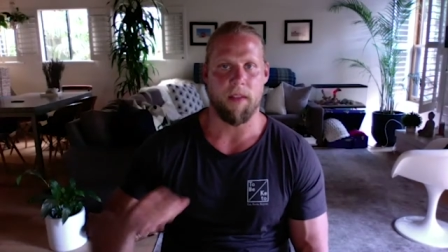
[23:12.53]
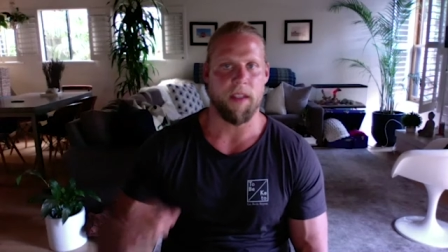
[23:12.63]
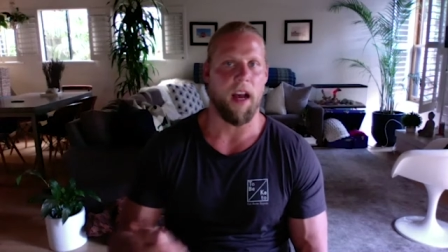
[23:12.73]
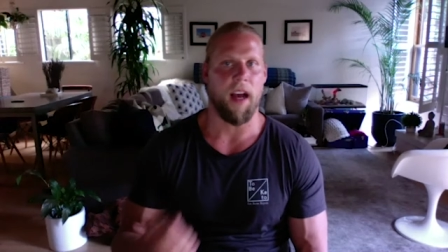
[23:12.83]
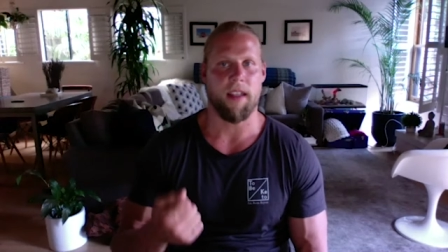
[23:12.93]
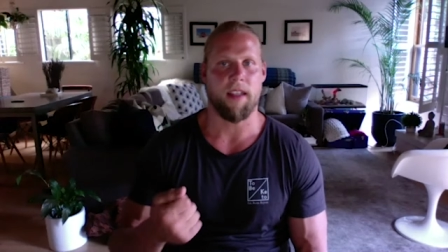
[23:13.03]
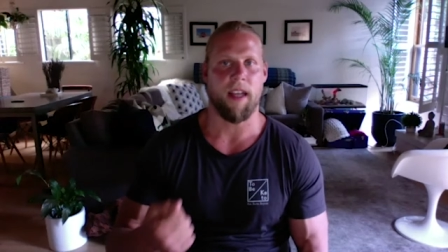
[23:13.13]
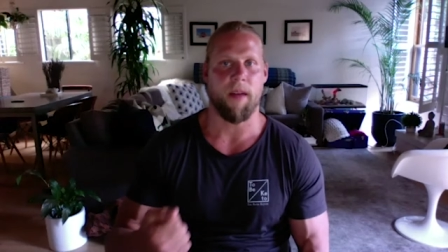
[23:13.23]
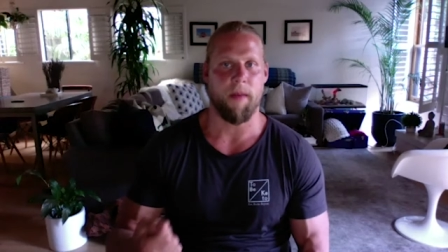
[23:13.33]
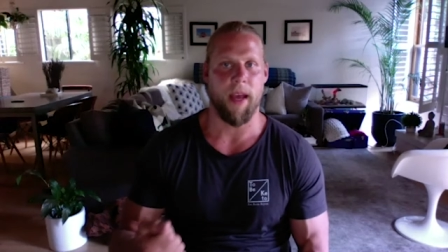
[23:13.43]
sauce
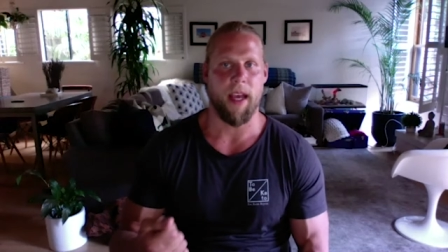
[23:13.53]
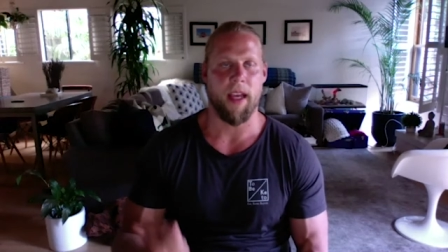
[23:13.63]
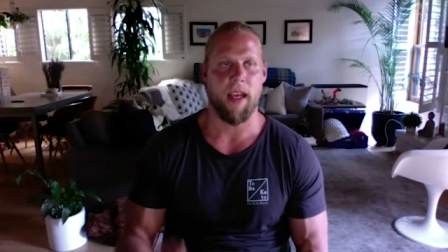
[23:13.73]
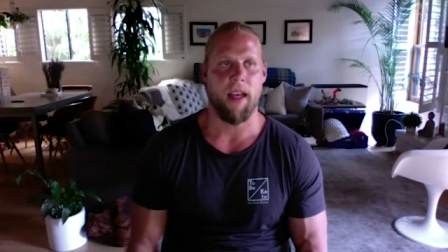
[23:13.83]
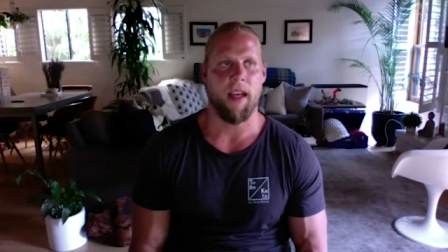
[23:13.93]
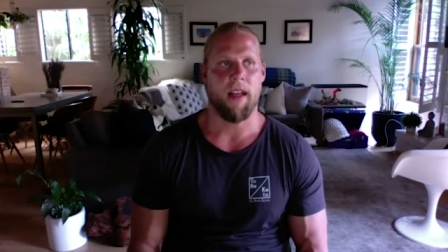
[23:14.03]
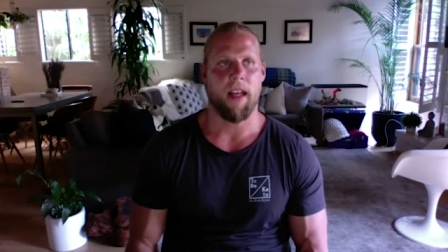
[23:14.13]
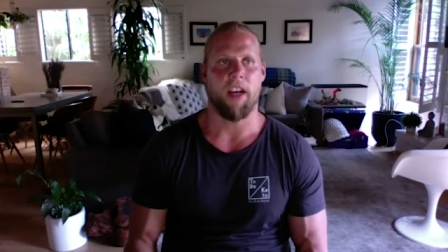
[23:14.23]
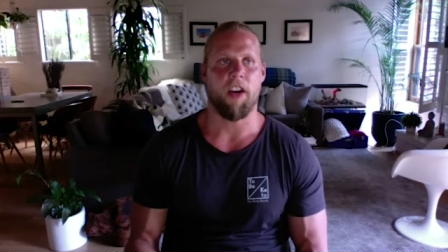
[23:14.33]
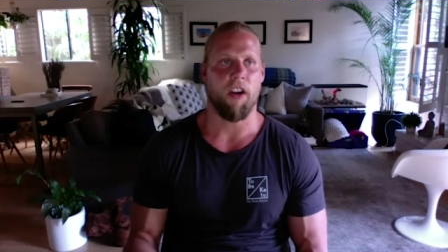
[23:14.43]
that we make, mm-hmm.
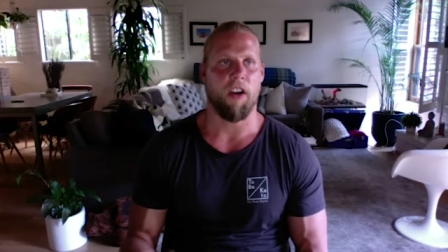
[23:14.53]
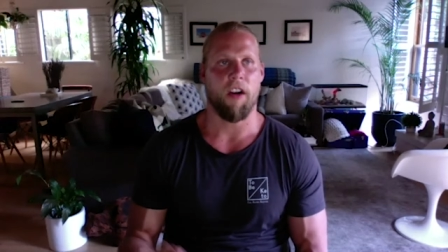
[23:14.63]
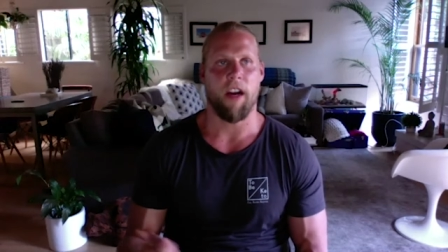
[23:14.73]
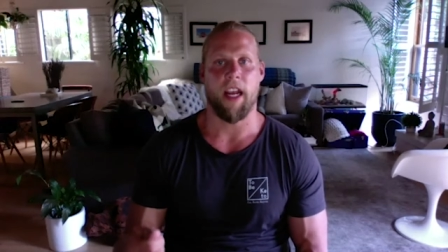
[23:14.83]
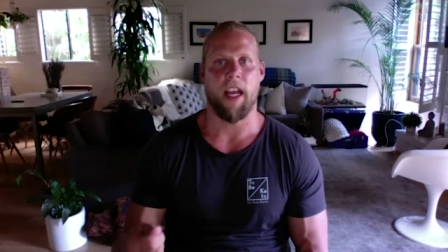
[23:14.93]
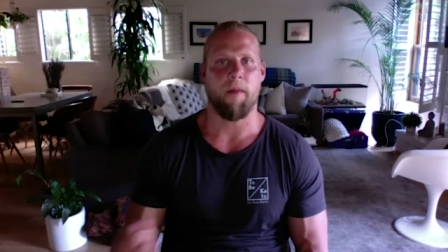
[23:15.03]
like curry